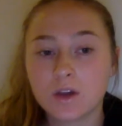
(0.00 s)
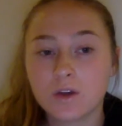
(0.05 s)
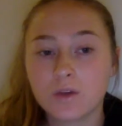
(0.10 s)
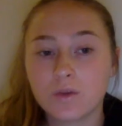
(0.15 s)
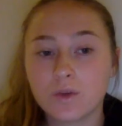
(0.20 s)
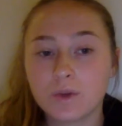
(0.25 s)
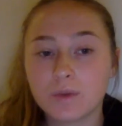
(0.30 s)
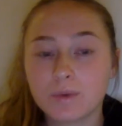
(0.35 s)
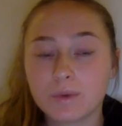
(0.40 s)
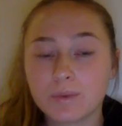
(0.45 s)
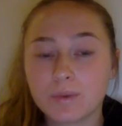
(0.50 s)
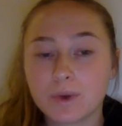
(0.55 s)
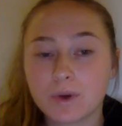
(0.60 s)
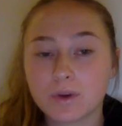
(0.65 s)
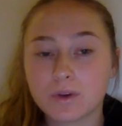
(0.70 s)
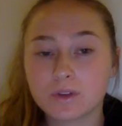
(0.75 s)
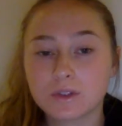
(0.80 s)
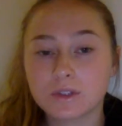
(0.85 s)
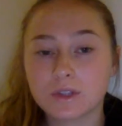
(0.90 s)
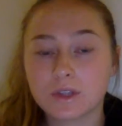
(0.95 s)
We
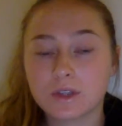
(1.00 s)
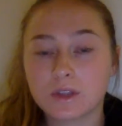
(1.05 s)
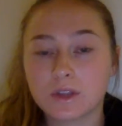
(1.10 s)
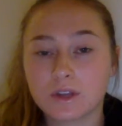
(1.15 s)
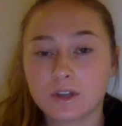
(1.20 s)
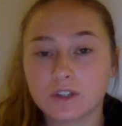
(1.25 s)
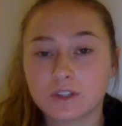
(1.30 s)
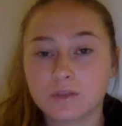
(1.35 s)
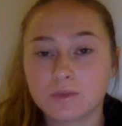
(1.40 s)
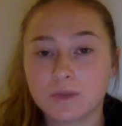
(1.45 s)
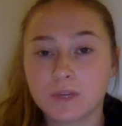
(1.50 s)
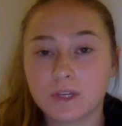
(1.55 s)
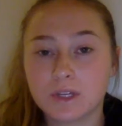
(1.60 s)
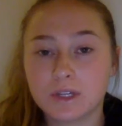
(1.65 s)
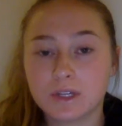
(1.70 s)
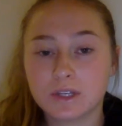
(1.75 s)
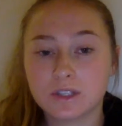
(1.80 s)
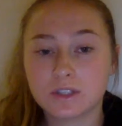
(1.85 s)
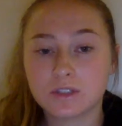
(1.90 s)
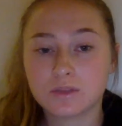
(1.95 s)
propose that there should be a
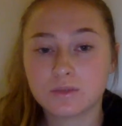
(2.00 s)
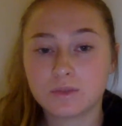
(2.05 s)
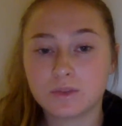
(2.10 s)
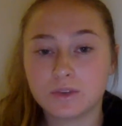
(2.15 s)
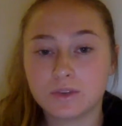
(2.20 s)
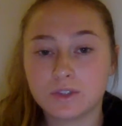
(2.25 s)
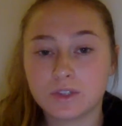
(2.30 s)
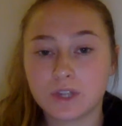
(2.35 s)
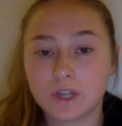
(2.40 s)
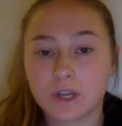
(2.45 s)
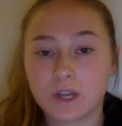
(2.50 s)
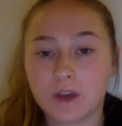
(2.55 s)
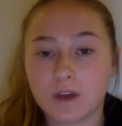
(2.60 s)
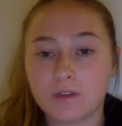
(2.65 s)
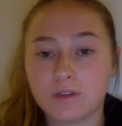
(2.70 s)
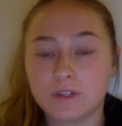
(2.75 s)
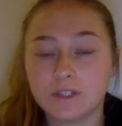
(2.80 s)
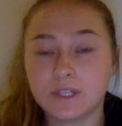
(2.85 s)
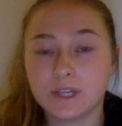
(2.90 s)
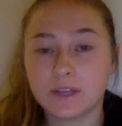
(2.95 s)
distribution
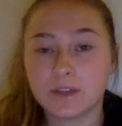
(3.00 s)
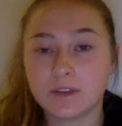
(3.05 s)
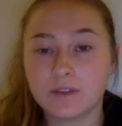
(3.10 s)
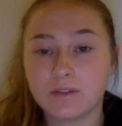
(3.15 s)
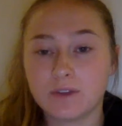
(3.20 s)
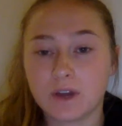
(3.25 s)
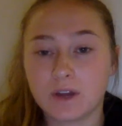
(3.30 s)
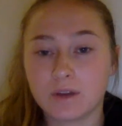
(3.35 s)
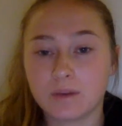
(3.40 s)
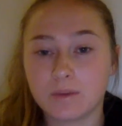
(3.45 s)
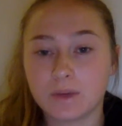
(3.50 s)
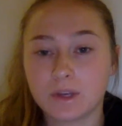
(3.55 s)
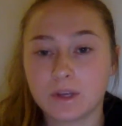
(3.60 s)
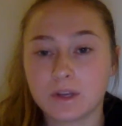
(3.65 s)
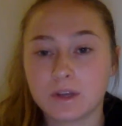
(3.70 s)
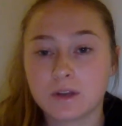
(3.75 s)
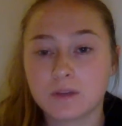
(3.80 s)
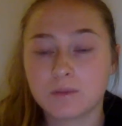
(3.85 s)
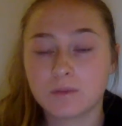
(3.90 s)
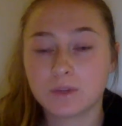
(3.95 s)
of a daily
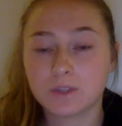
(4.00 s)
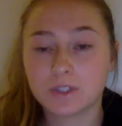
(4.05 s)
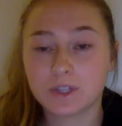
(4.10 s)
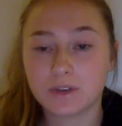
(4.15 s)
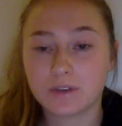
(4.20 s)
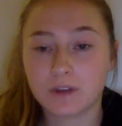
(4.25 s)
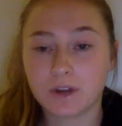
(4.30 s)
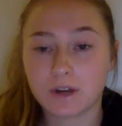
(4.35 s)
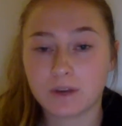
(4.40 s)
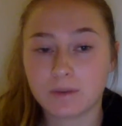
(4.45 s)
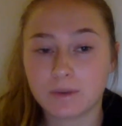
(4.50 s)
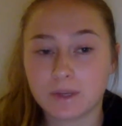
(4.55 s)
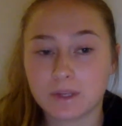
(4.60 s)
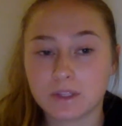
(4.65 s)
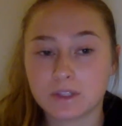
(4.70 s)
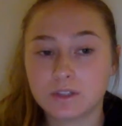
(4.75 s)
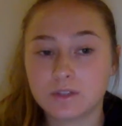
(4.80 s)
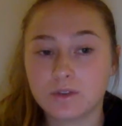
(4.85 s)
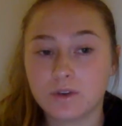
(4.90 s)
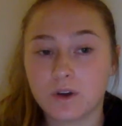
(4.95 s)

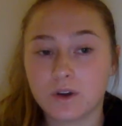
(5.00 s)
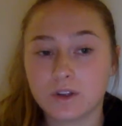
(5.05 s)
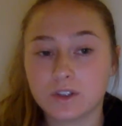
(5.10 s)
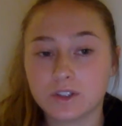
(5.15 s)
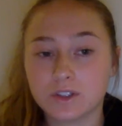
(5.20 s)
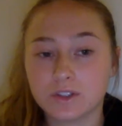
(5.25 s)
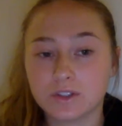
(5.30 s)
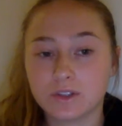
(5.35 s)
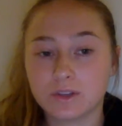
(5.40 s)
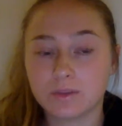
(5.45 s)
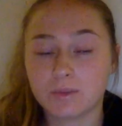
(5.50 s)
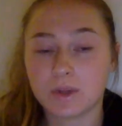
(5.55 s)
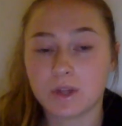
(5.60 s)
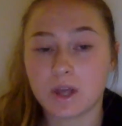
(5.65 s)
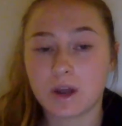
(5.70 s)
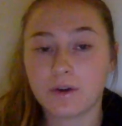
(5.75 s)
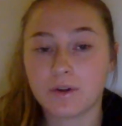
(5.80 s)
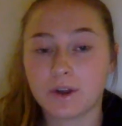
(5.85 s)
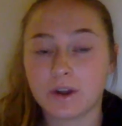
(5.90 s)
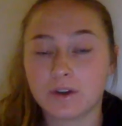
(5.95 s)
multivitamin to all children in
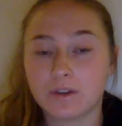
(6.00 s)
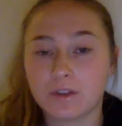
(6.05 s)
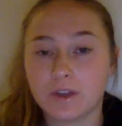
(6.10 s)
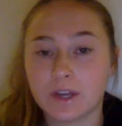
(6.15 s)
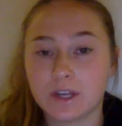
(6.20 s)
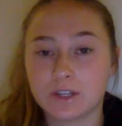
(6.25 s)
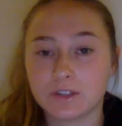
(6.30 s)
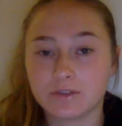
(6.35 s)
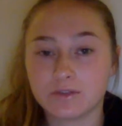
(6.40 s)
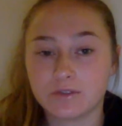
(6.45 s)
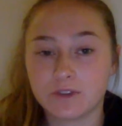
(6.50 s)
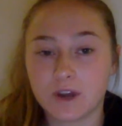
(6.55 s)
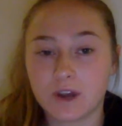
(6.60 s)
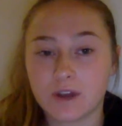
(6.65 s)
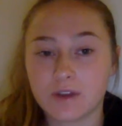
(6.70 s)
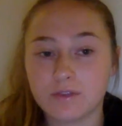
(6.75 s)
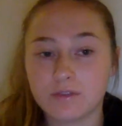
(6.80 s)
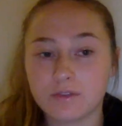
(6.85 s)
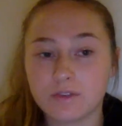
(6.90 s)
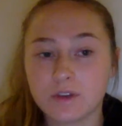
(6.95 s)
Malawi under the age of
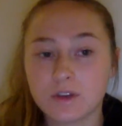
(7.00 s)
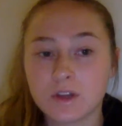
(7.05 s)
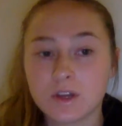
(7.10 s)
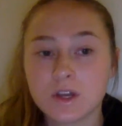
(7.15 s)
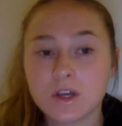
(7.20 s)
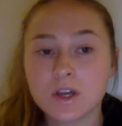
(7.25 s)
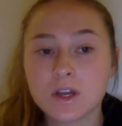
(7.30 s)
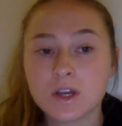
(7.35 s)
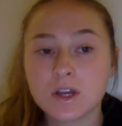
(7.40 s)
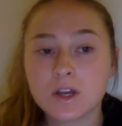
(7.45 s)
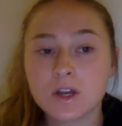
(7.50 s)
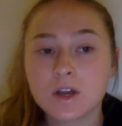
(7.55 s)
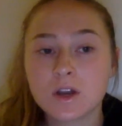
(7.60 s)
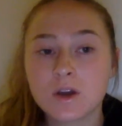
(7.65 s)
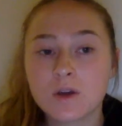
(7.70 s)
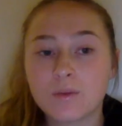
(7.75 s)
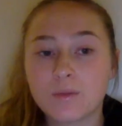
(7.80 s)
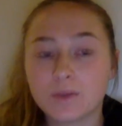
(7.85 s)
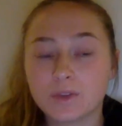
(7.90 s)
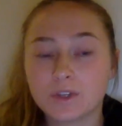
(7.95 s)
5.
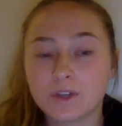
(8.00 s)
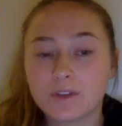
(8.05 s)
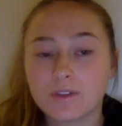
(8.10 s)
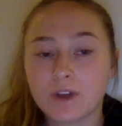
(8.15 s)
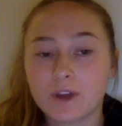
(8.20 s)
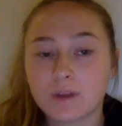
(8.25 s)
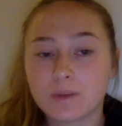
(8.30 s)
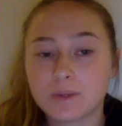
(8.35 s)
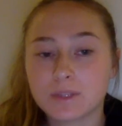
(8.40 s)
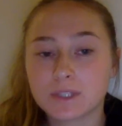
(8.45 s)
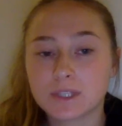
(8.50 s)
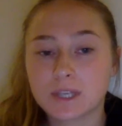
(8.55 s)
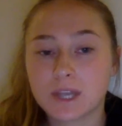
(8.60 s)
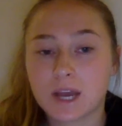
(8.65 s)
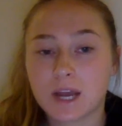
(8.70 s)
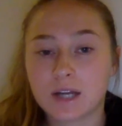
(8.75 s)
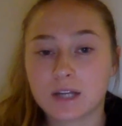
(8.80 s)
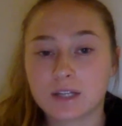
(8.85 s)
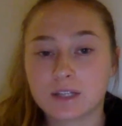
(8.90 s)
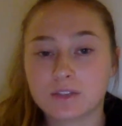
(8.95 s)
Multivitamins can
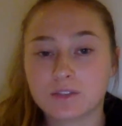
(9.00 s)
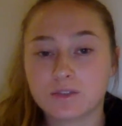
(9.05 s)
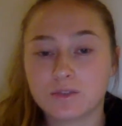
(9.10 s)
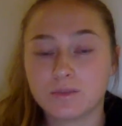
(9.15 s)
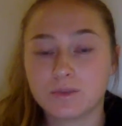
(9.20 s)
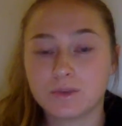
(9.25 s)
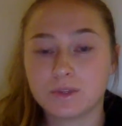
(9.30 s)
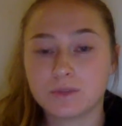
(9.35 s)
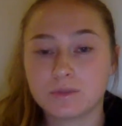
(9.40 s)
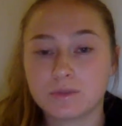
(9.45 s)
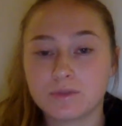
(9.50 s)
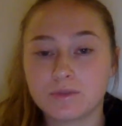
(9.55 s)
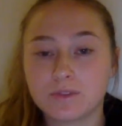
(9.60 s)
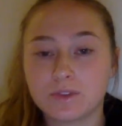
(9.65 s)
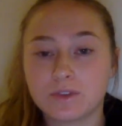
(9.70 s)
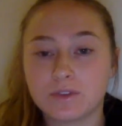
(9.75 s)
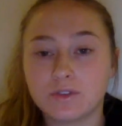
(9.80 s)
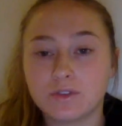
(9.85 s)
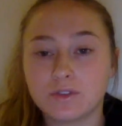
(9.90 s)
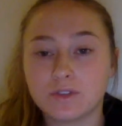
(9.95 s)
act as a replacement for
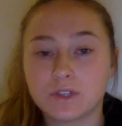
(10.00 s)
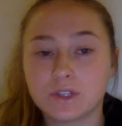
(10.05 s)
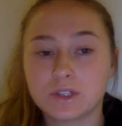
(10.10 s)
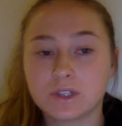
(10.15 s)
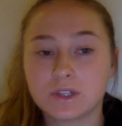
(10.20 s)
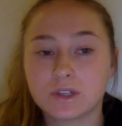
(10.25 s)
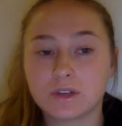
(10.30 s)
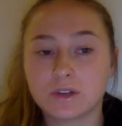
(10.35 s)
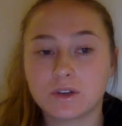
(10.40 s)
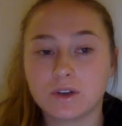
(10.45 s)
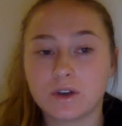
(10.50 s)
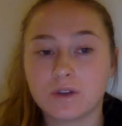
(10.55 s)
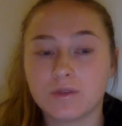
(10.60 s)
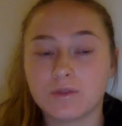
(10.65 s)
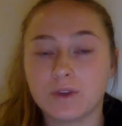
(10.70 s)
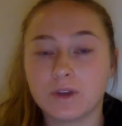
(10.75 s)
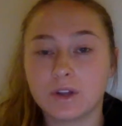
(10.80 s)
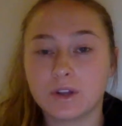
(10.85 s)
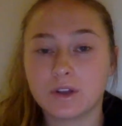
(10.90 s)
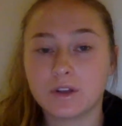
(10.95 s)
the nutrients that are not
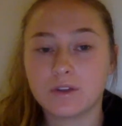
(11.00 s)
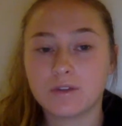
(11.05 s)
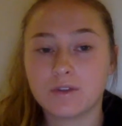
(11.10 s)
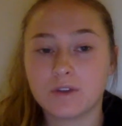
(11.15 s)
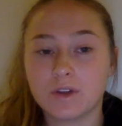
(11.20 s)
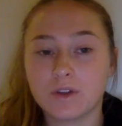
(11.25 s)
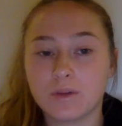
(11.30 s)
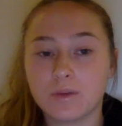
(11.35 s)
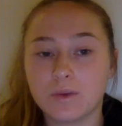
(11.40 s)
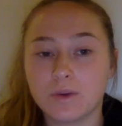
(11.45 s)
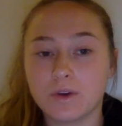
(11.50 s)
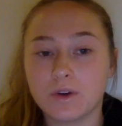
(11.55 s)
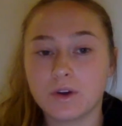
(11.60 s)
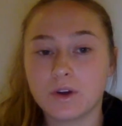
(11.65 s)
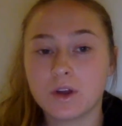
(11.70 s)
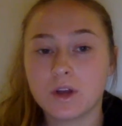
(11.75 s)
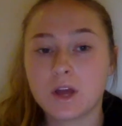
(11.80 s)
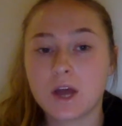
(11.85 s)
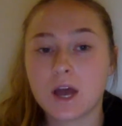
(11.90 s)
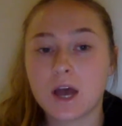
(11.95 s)
readily available
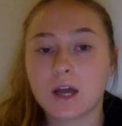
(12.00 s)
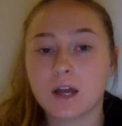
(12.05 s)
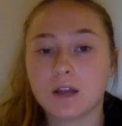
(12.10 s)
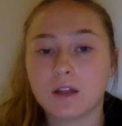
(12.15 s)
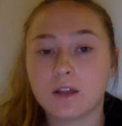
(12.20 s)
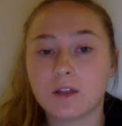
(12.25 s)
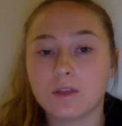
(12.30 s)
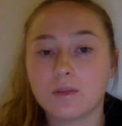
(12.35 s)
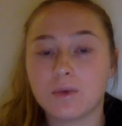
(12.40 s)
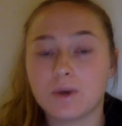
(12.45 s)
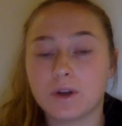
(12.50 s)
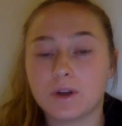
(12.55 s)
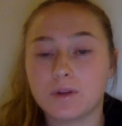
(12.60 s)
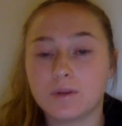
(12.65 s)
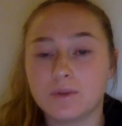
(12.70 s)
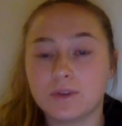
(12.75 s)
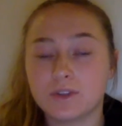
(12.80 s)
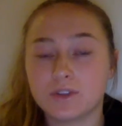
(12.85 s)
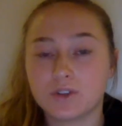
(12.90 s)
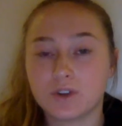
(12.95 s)
and allow the body
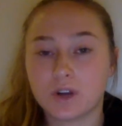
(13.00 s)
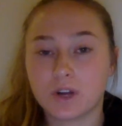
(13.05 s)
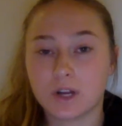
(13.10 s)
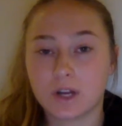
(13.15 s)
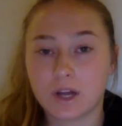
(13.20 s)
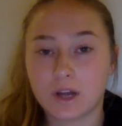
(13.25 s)
to be strong and